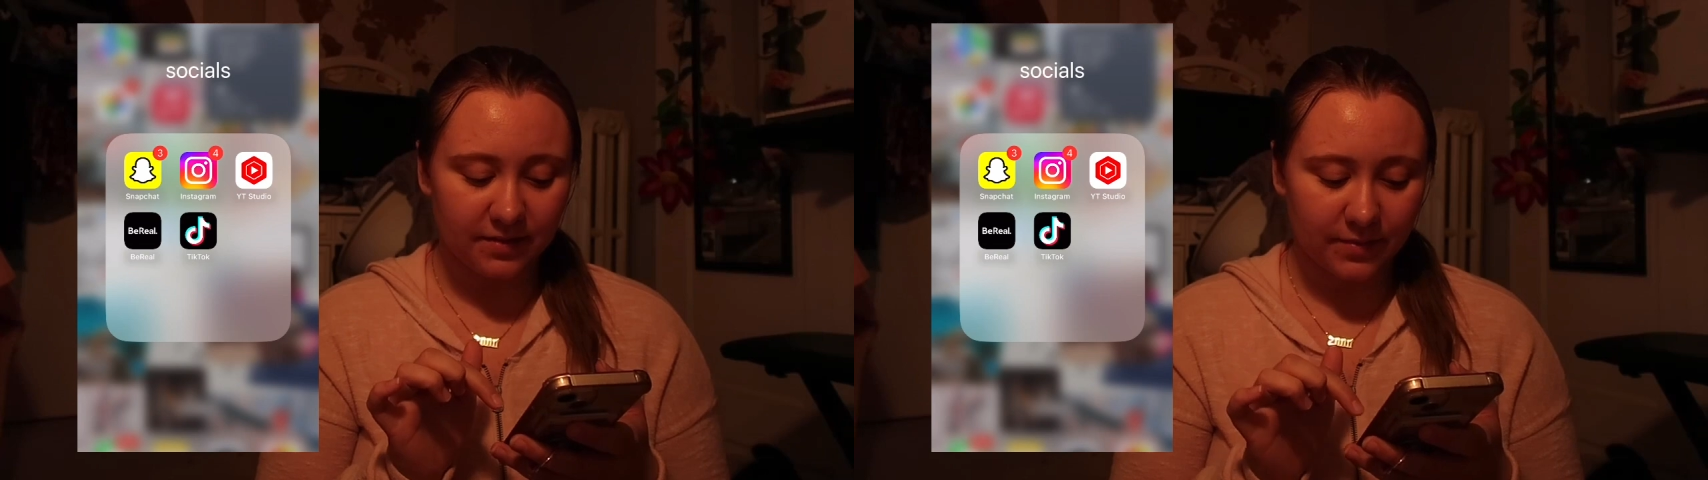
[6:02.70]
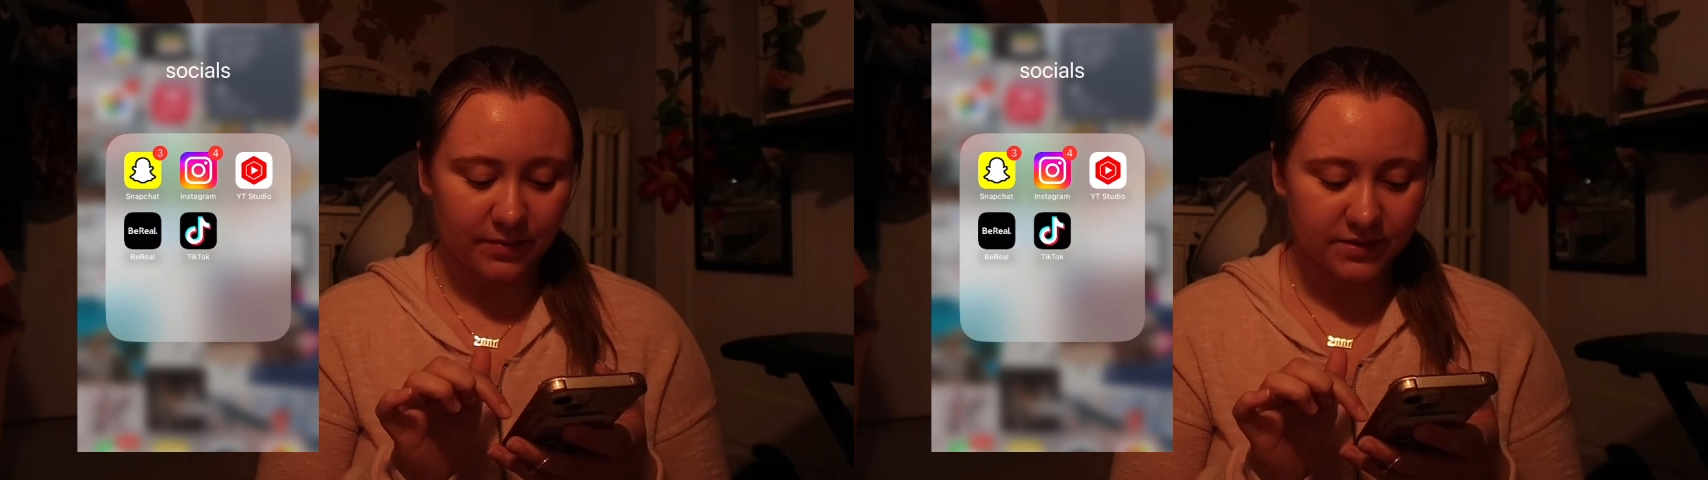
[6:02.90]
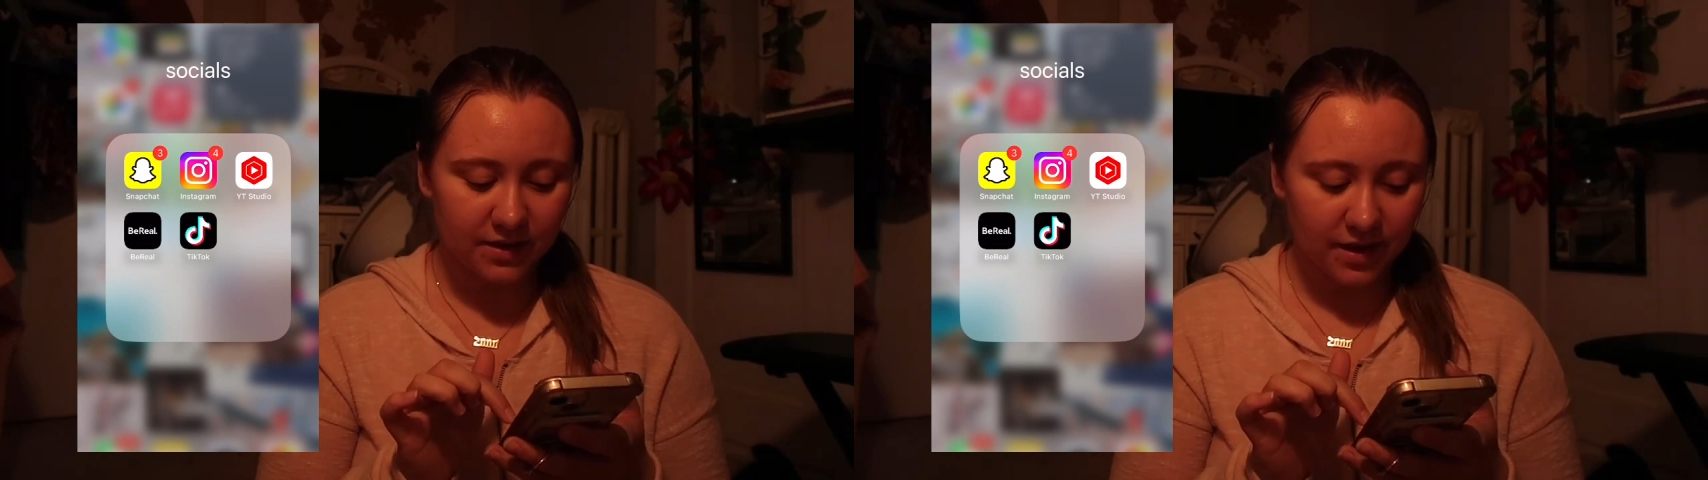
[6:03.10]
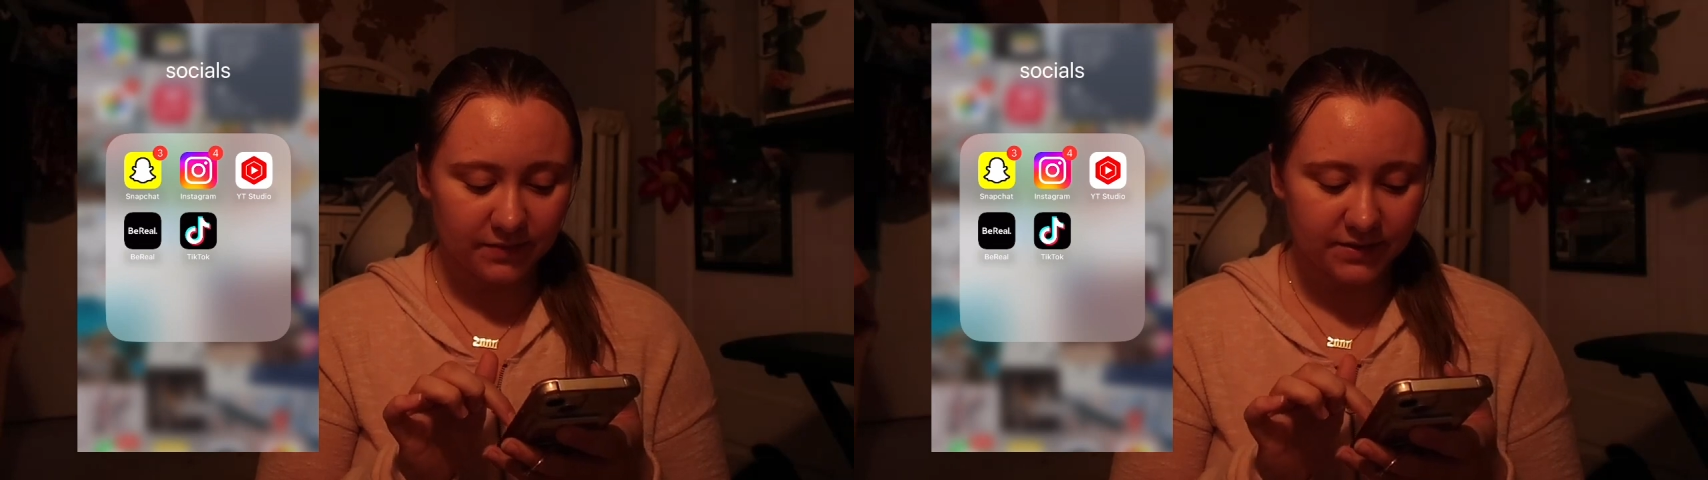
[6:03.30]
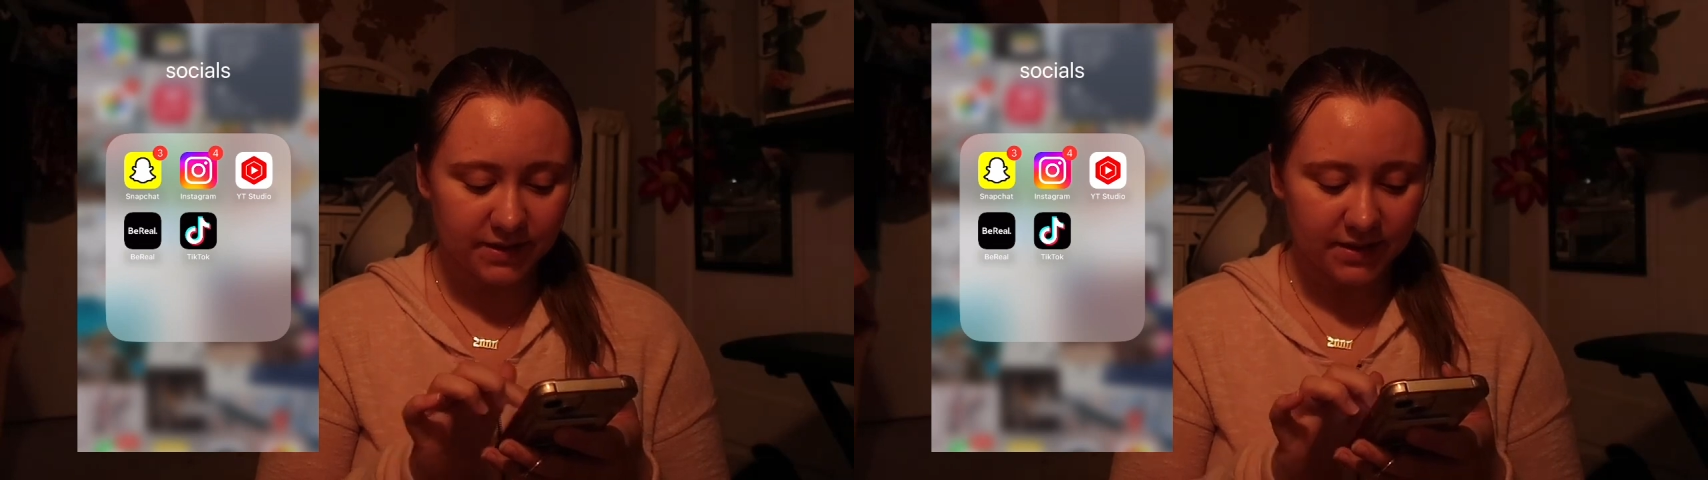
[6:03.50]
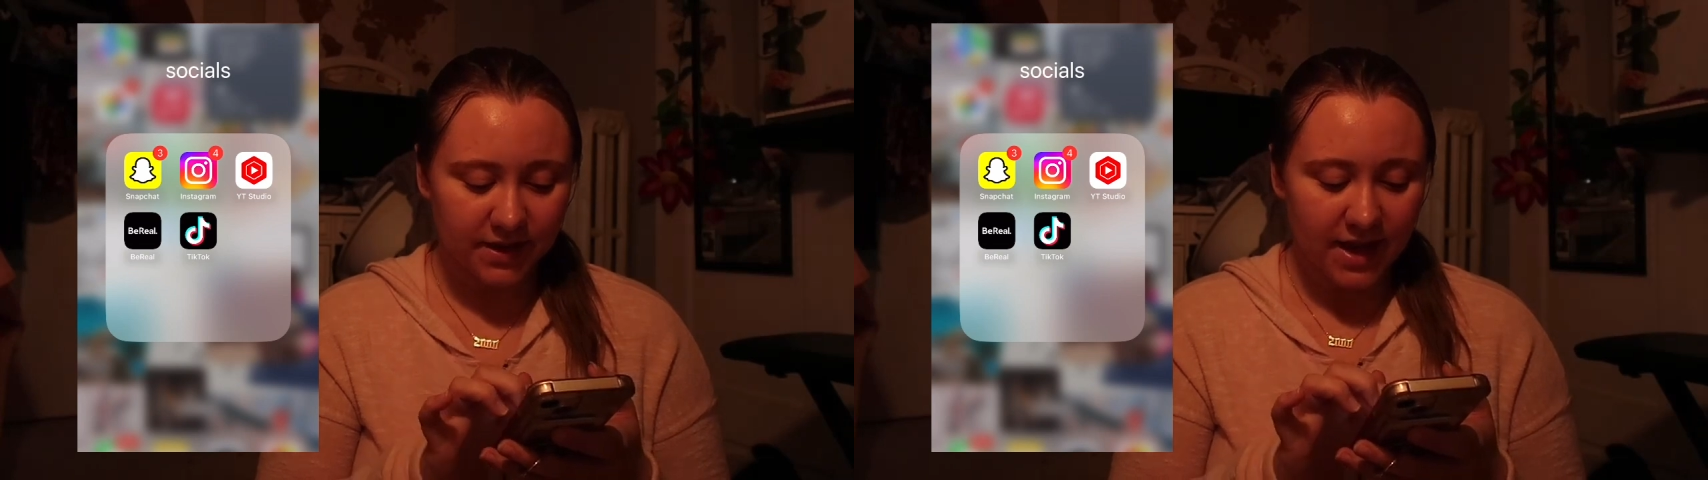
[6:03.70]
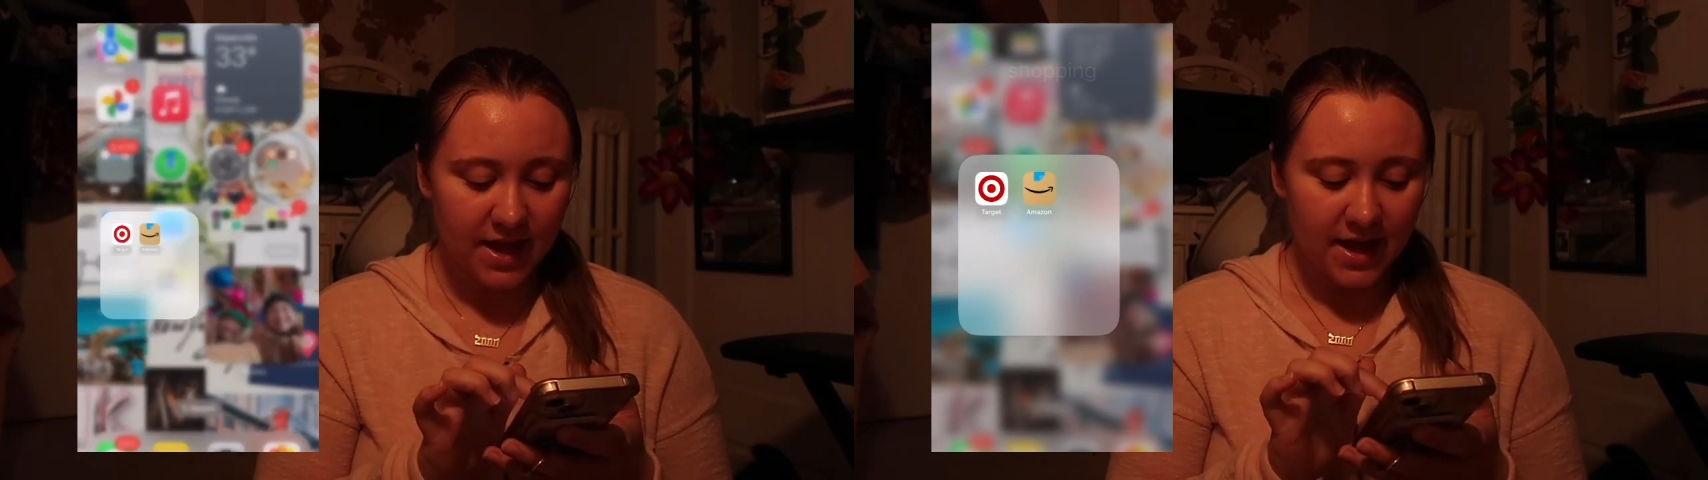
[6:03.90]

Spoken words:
most often.